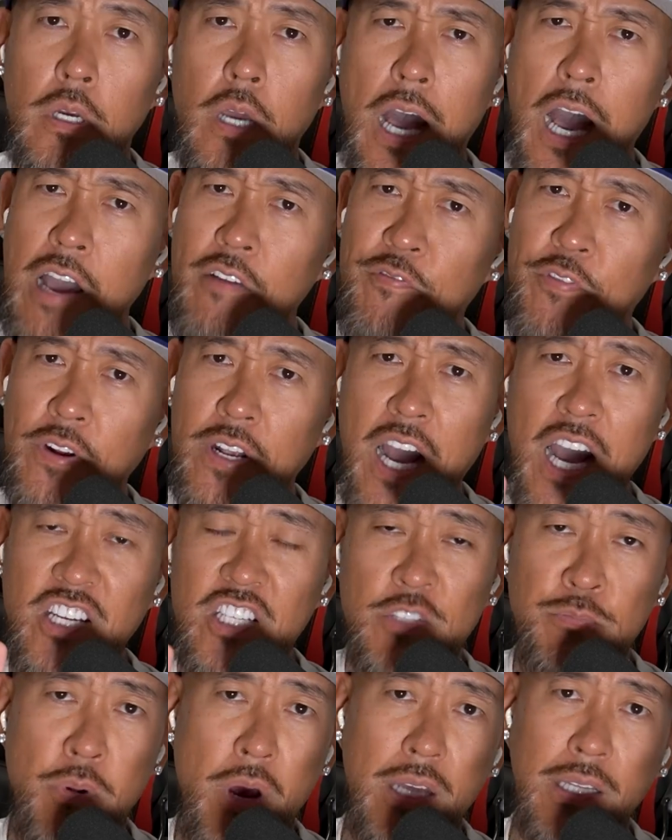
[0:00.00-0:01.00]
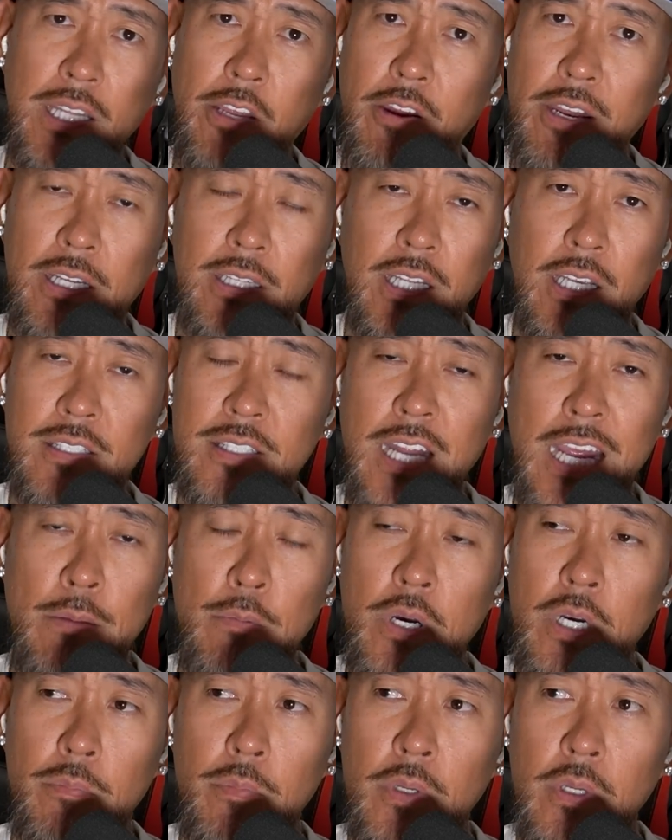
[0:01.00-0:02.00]
I forgot. I just brought Larry Glick's
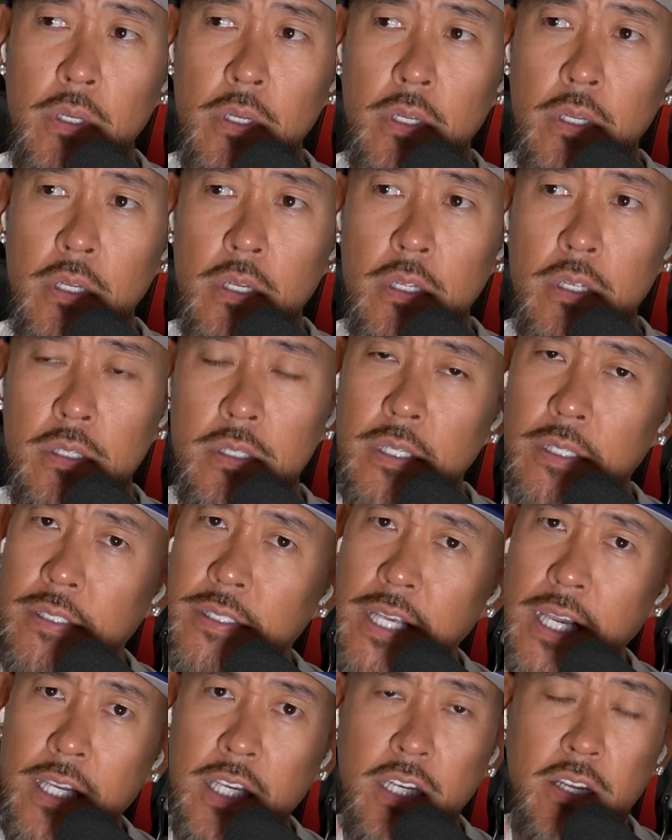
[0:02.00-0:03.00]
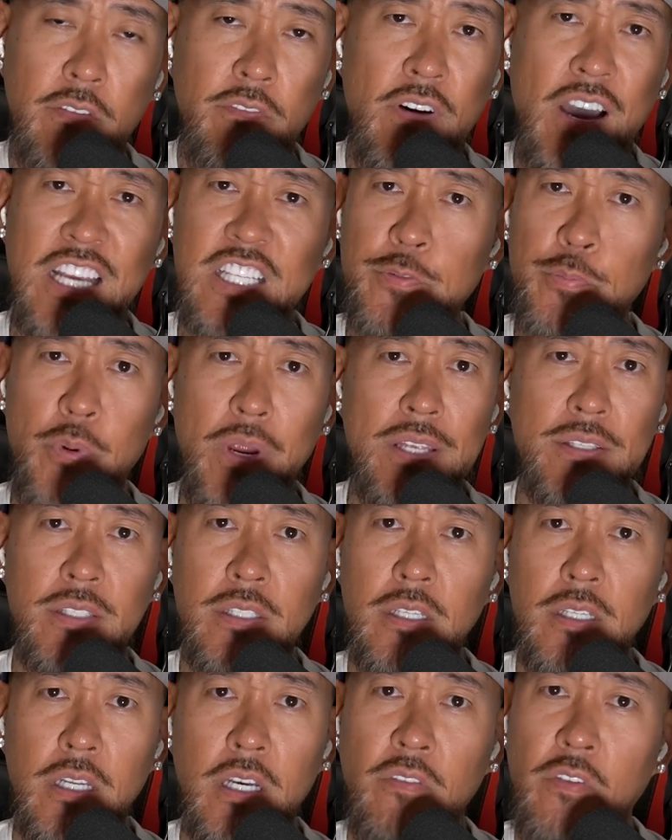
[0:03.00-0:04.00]
name up. He's Executive Vice
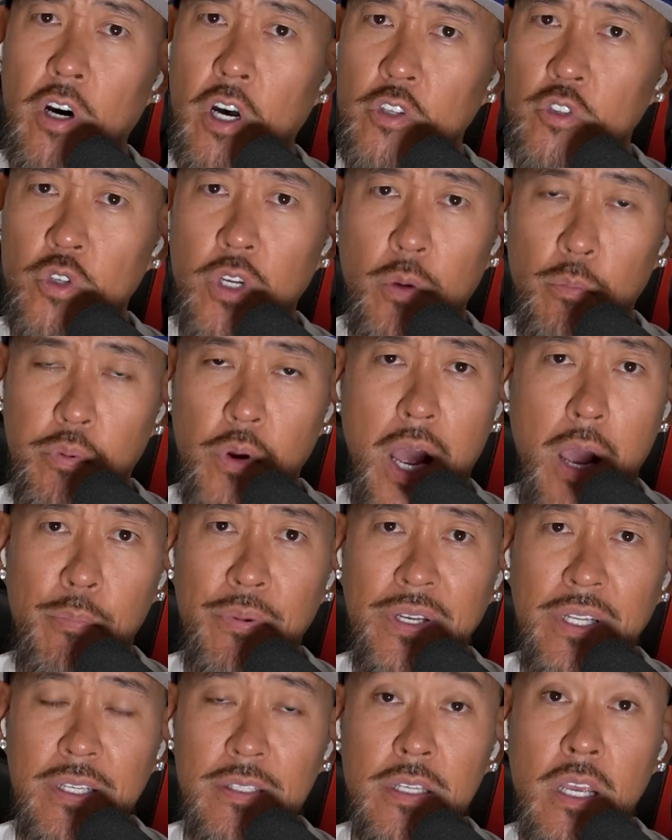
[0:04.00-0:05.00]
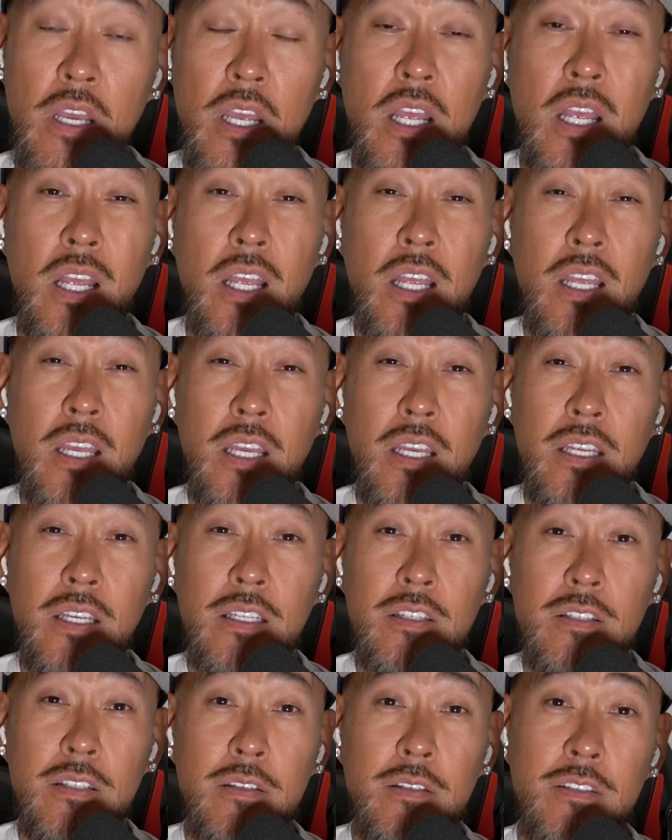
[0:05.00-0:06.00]
President of all Trump properties.
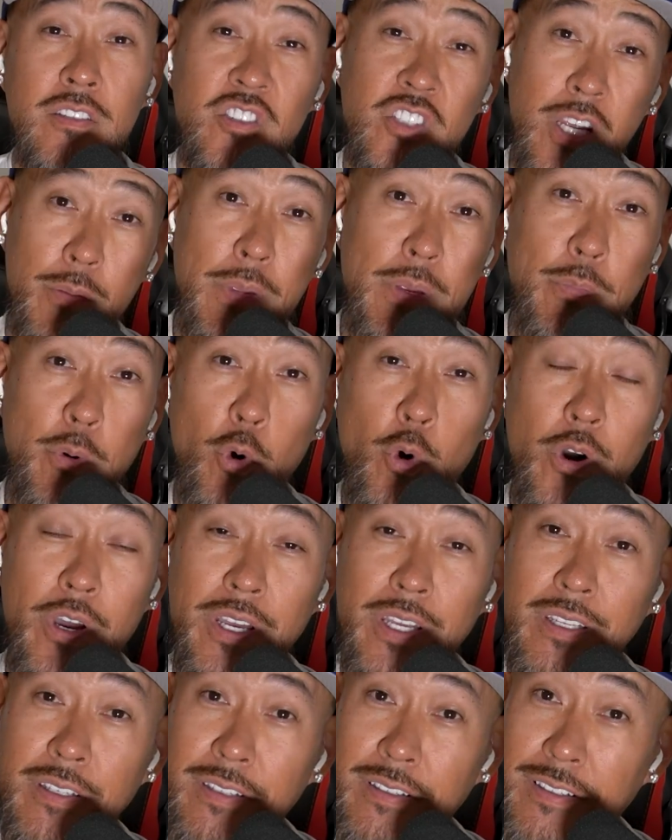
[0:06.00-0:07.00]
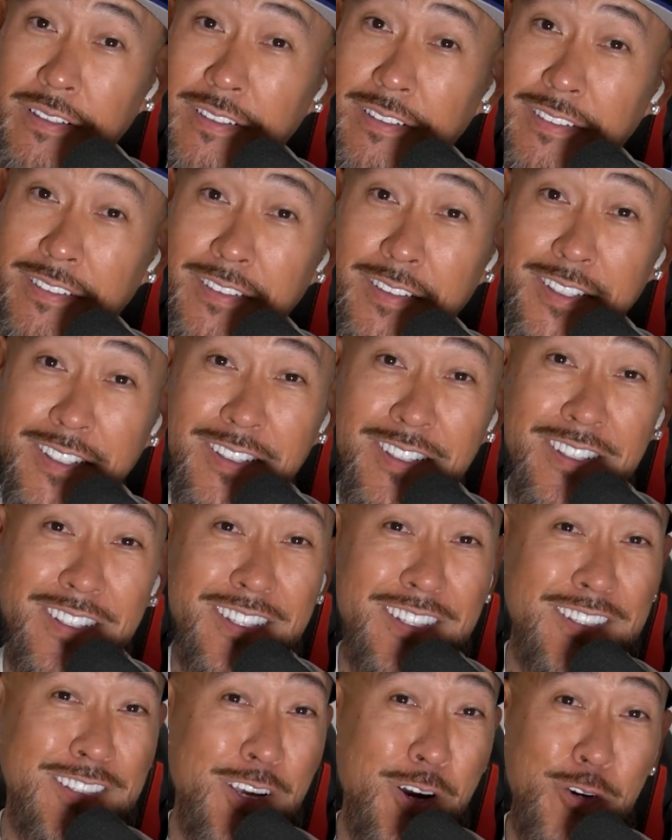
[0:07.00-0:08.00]
JimmyBoi,
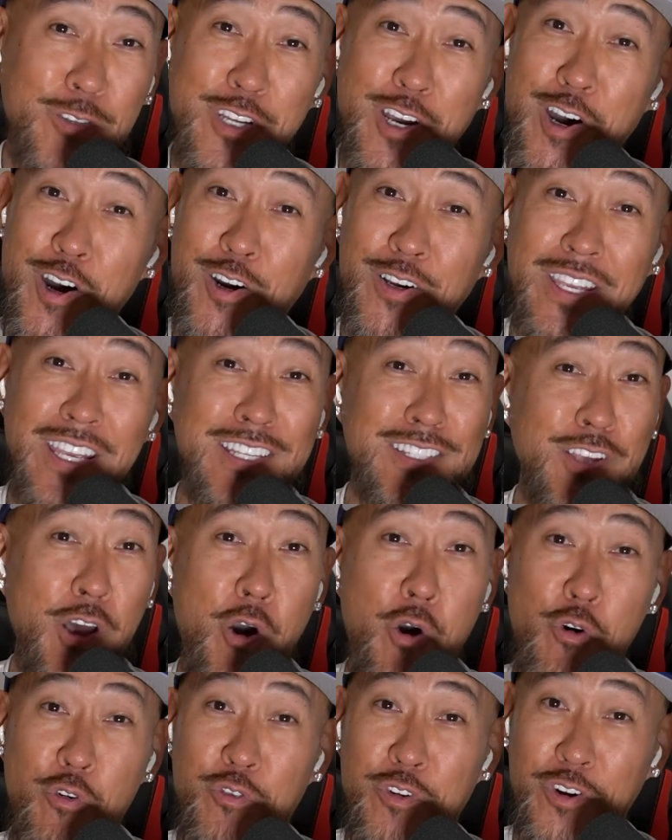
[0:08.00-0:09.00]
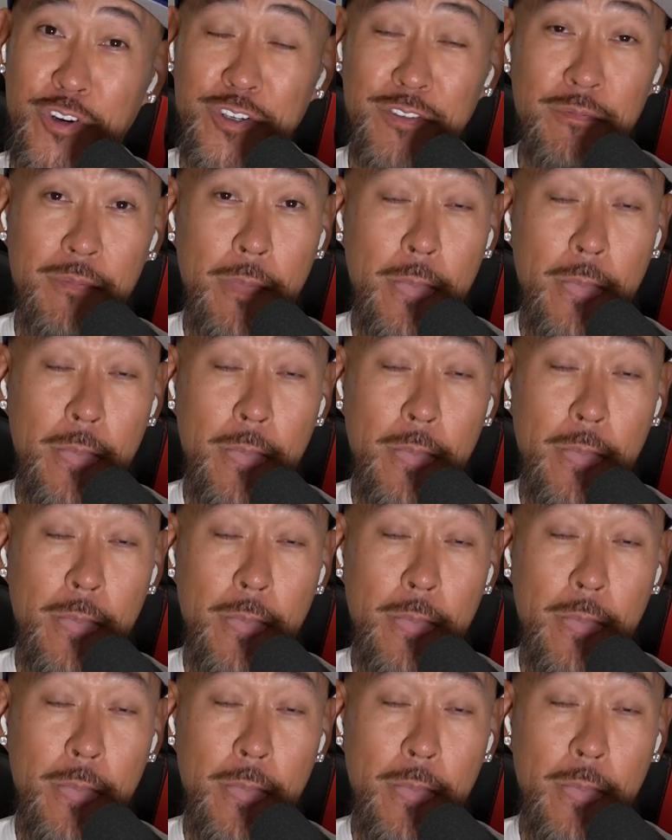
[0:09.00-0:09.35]
yo, dog, it's over.